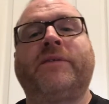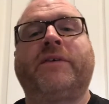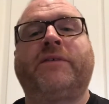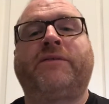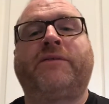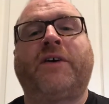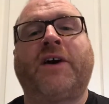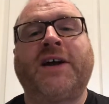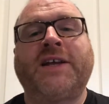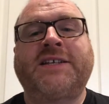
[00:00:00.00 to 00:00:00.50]

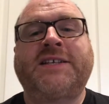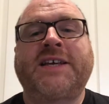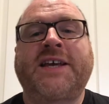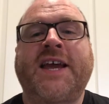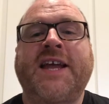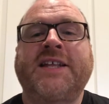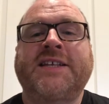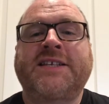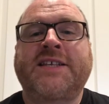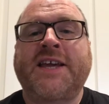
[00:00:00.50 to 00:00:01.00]
fight
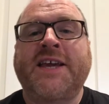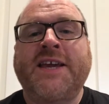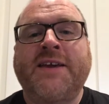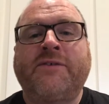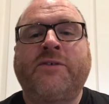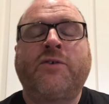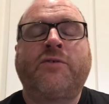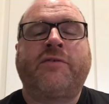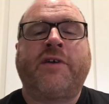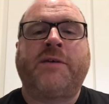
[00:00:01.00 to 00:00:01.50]
against
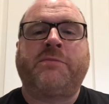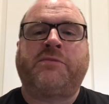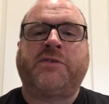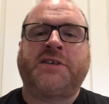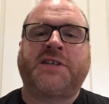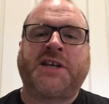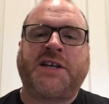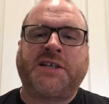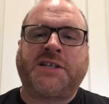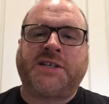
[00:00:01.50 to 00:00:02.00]
evil
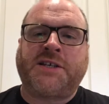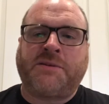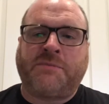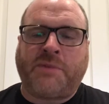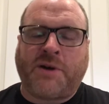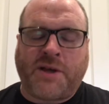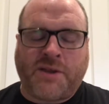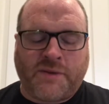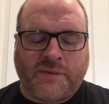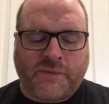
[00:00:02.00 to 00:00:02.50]
represented
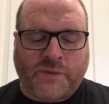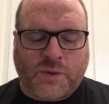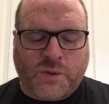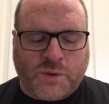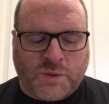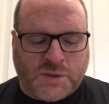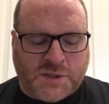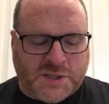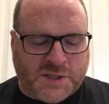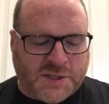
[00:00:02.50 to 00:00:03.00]
by the
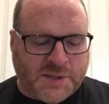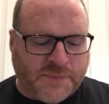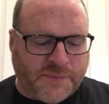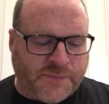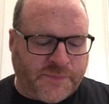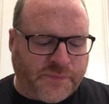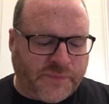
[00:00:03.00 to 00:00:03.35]
Vords.